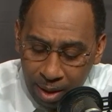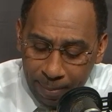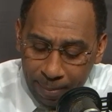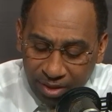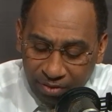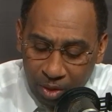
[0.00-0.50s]

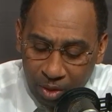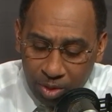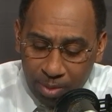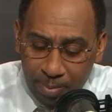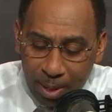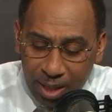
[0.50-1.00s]
Best
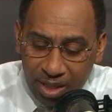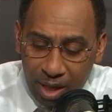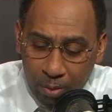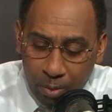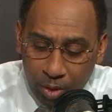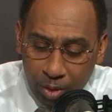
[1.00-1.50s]
phones, best
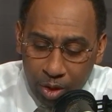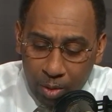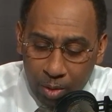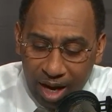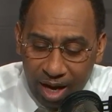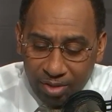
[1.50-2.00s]
networks,
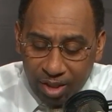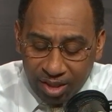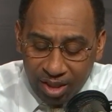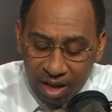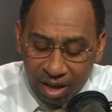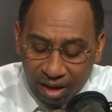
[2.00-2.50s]
no
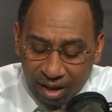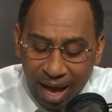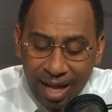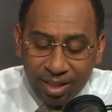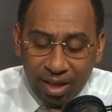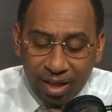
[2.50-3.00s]
contracts.
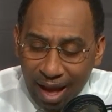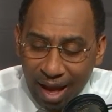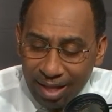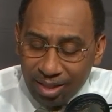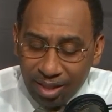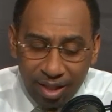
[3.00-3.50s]
Lots and
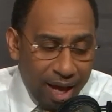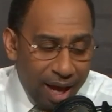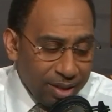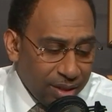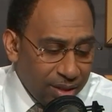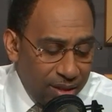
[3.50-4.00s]
lots and
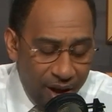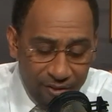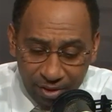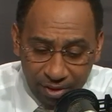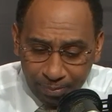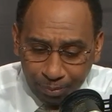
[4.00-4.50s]
lots of
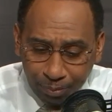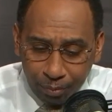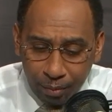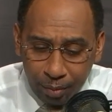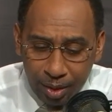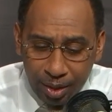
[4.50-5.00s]
stuff
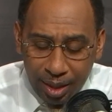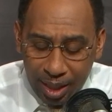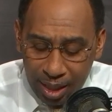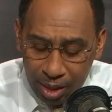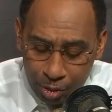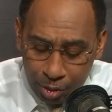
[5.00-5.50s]
to
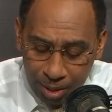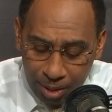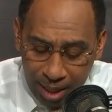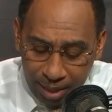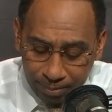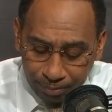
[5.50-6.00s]
get into
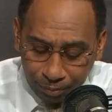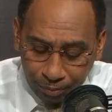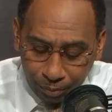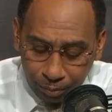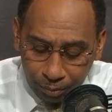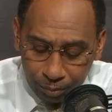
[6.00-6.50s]
today.
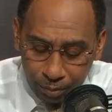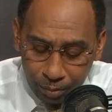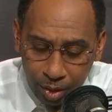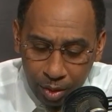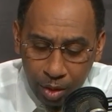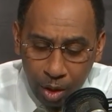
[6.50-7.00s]

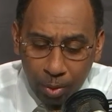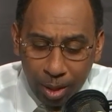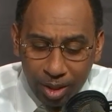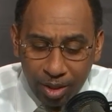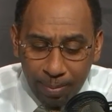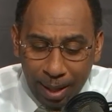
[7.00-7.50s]
No
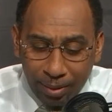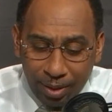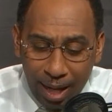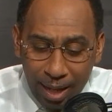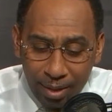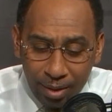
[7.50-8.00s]
question about
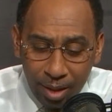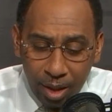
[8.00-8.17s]
that.